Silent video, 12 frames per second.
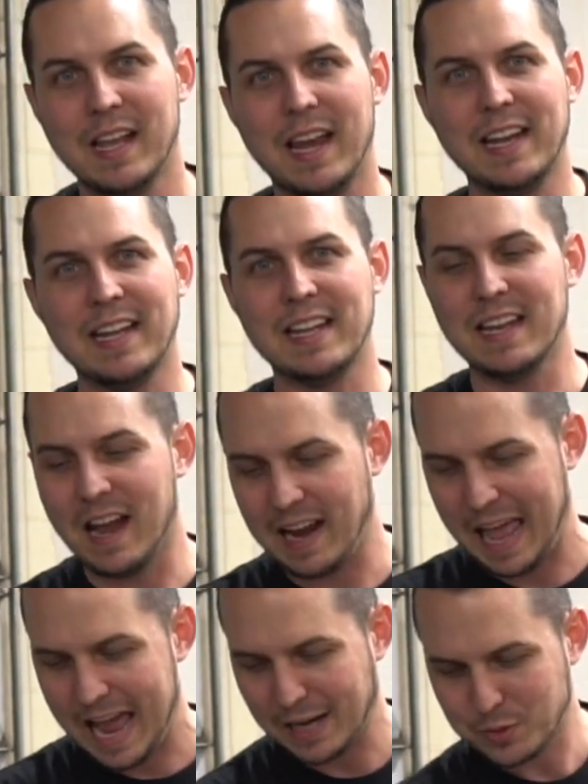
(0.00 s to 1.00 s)
and it
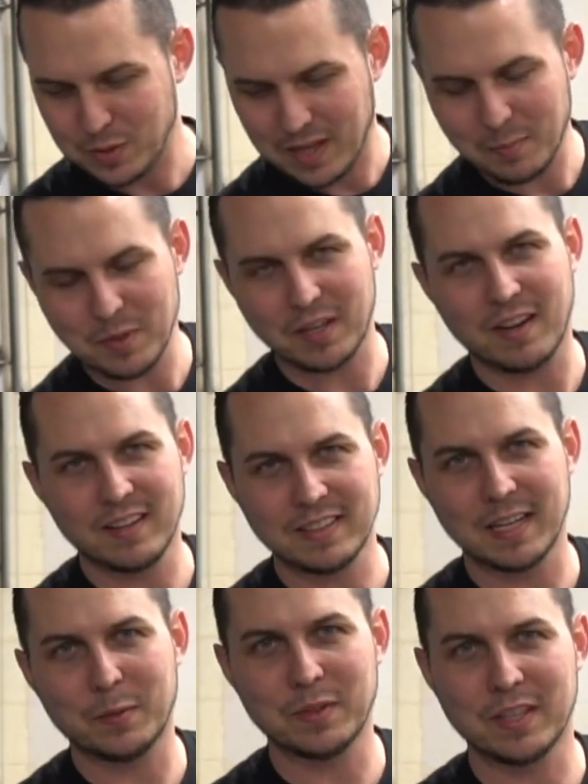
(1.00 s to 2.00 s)
not actually come into
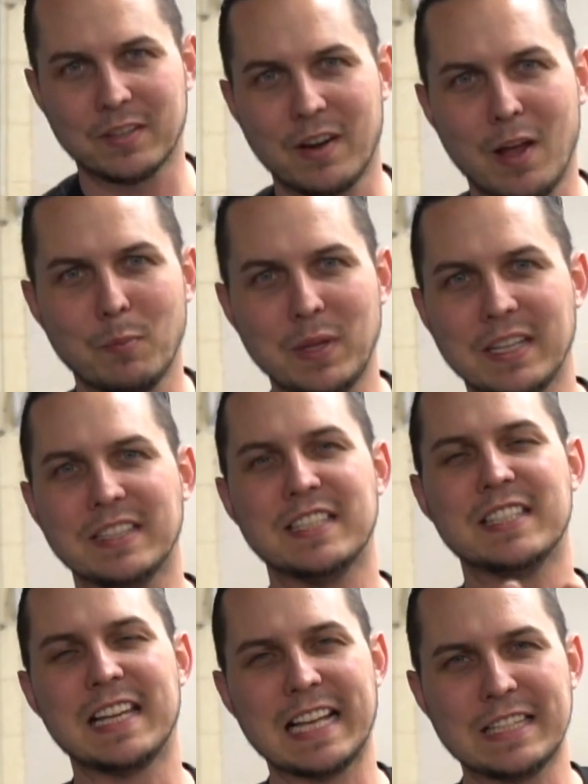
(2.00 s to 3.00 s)
contact with the ground because it's
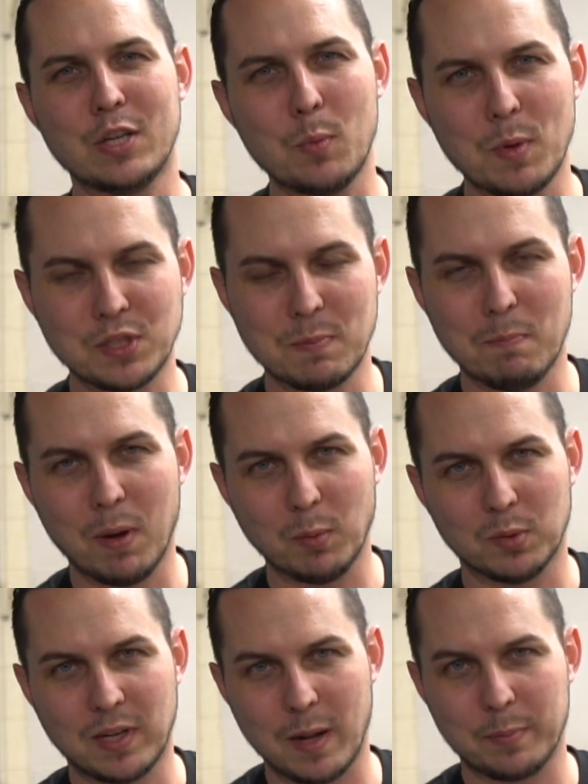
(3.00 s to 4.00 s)
just got so much
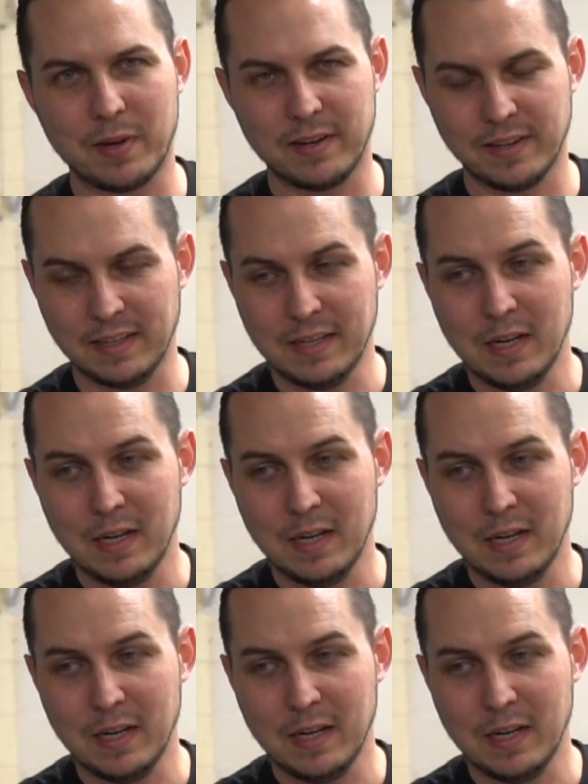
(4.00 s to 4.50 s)
bubble wrap around it.